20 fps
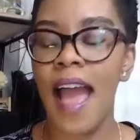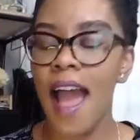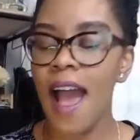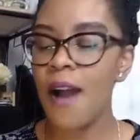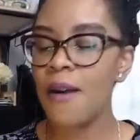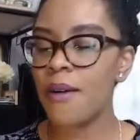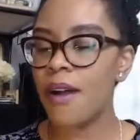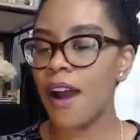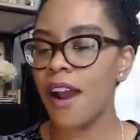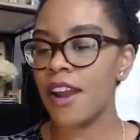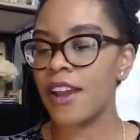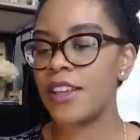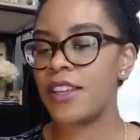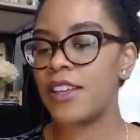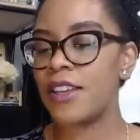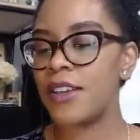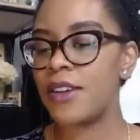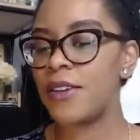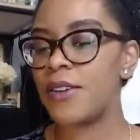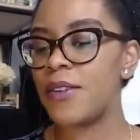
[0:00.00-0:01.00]
How are
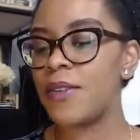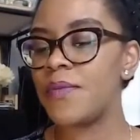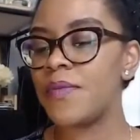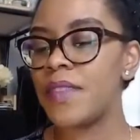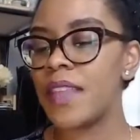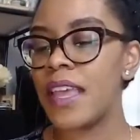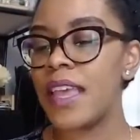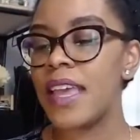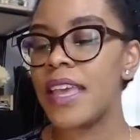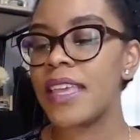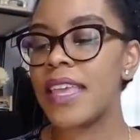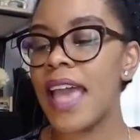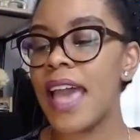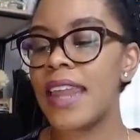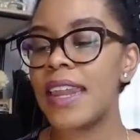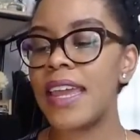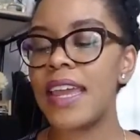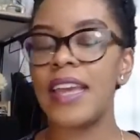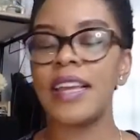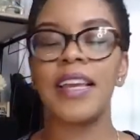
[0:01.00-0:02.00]
you?
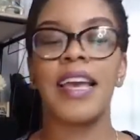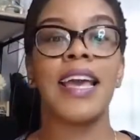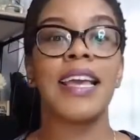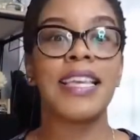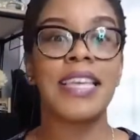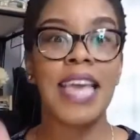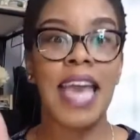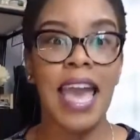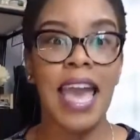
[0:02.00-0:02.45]
Kenny's